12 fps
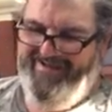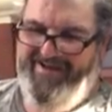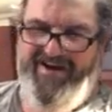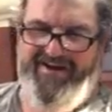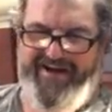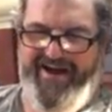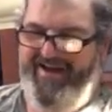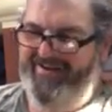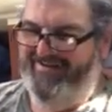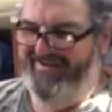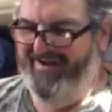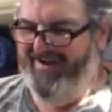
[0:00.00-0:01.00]
Okay,
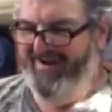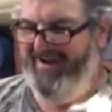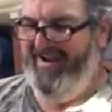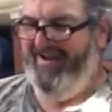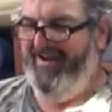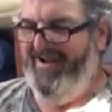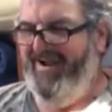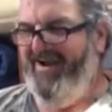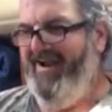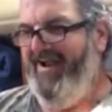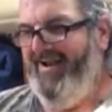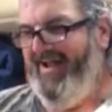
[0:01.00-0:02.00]
all right,
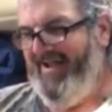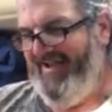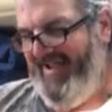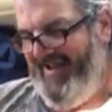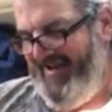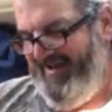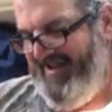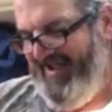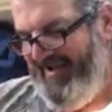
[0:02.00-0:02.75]
I get it.